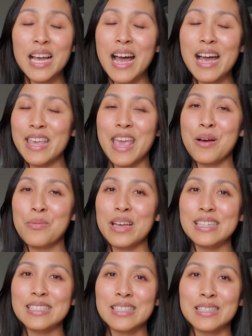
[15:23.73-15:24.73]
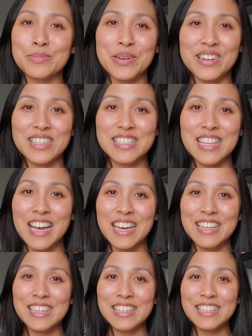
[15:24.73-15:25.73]
I can't wait to experience
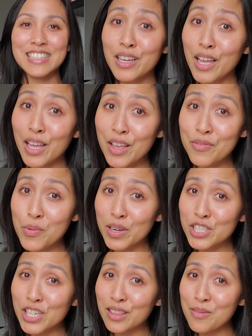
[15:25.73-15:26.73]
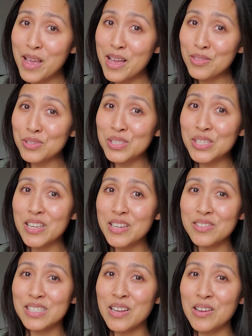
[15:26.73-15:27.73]
that. If you want to check them out, their studio
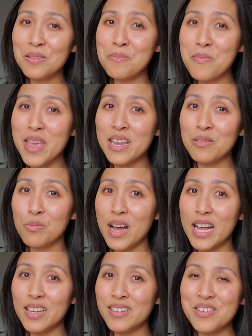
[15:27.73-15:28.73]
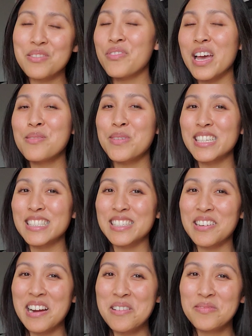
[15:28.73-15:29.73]
is called Made Wild. You can find them on
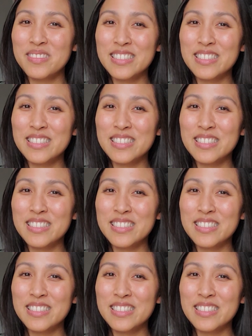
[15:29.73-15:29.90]
Instagram.